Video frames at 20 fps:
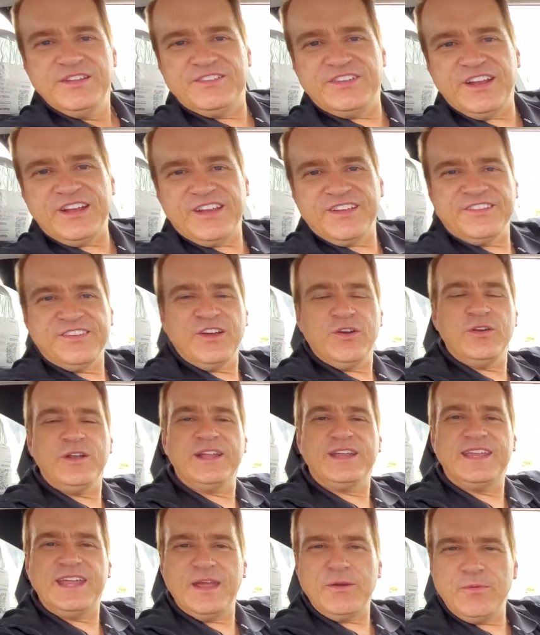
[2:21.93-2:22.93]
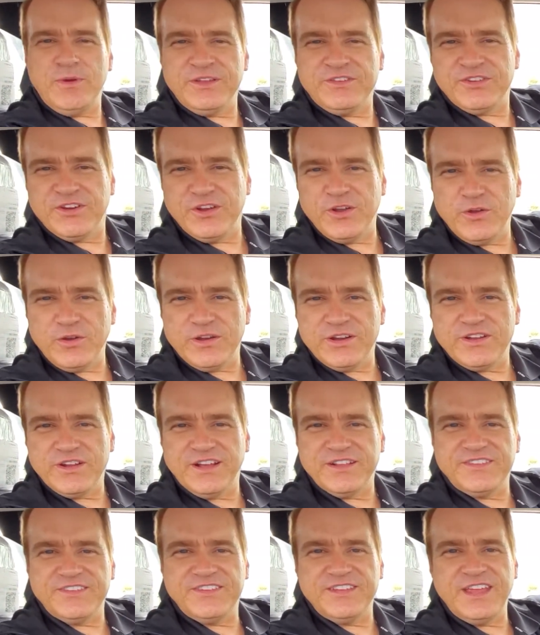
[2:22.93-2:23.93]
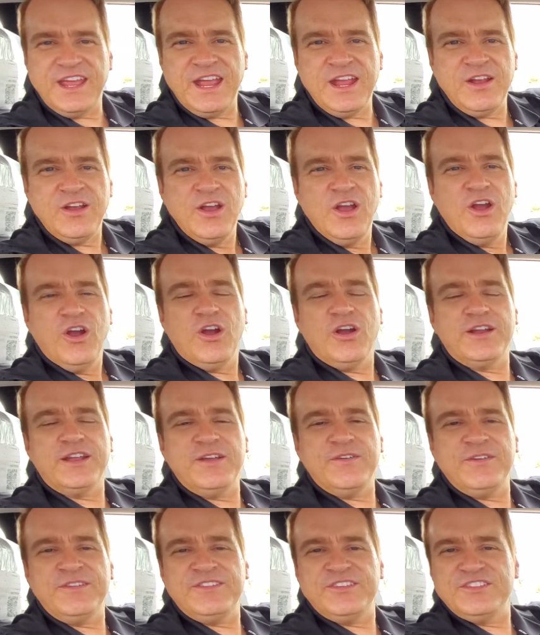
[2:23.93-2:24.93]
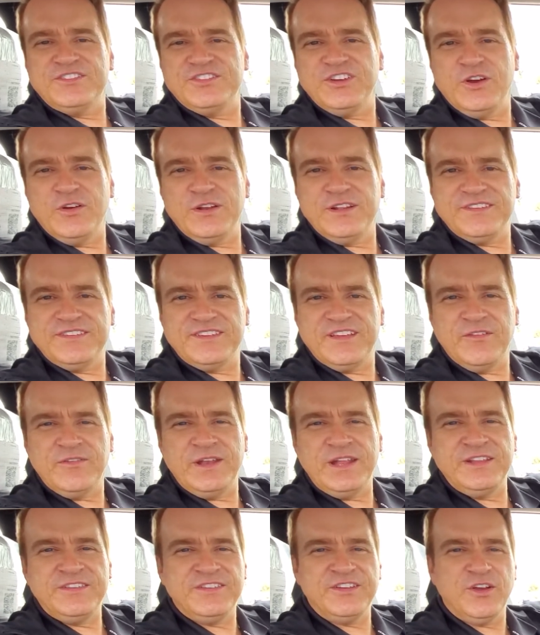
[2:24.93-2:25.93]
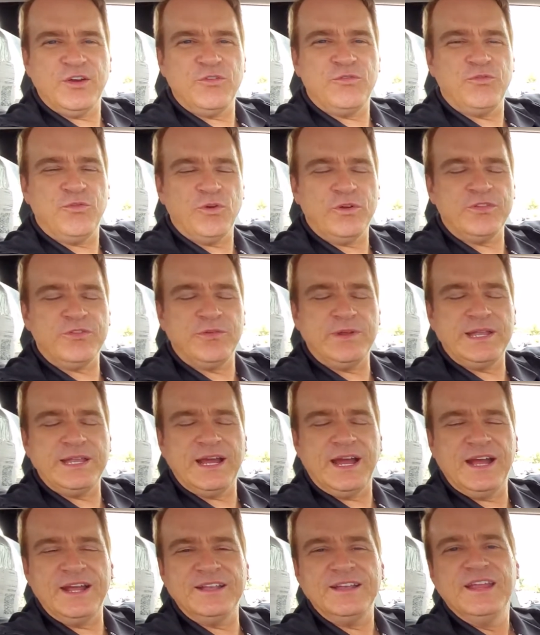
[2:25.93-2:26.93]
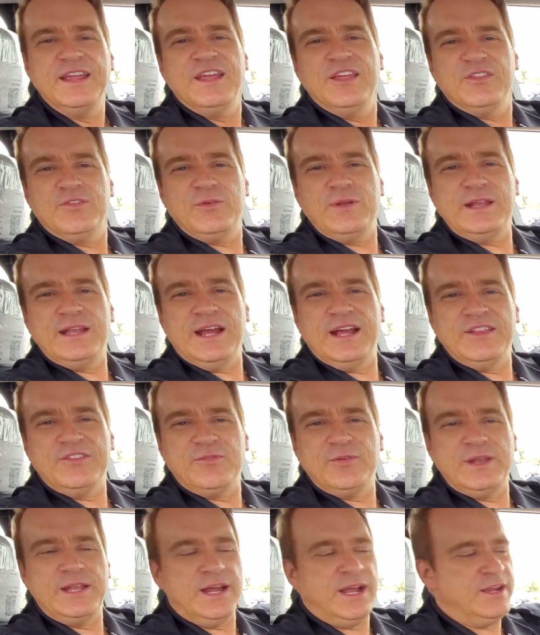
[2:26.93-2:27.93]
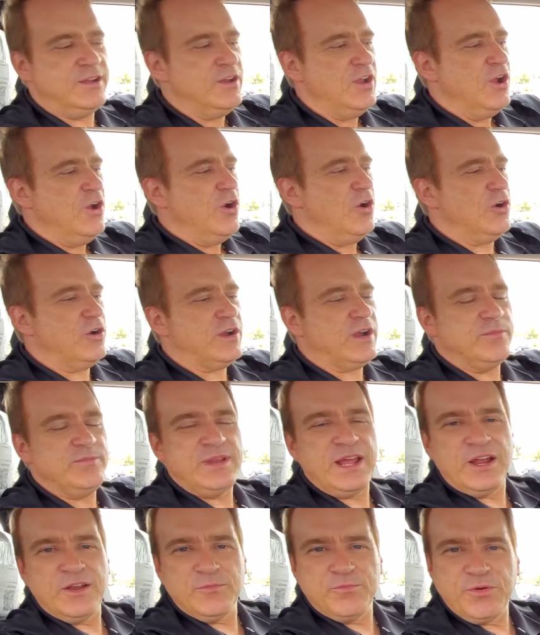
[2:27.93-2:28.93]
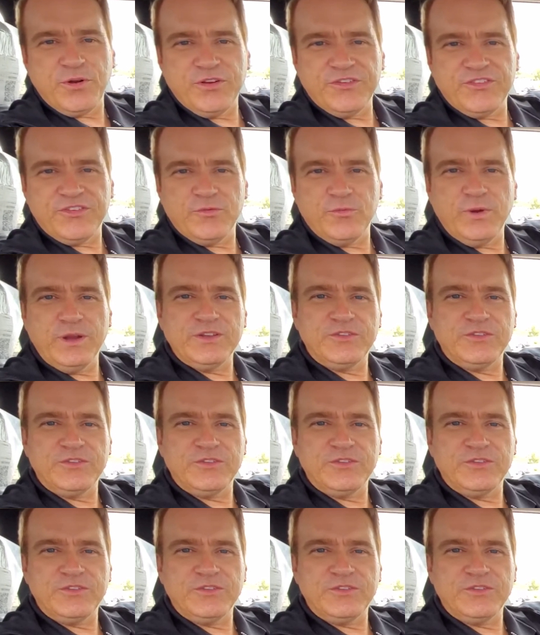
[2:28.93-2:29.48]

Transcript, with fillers: check us out at gatewaytoyota.ca or give us a shout at 780-439-3939 or come down in person.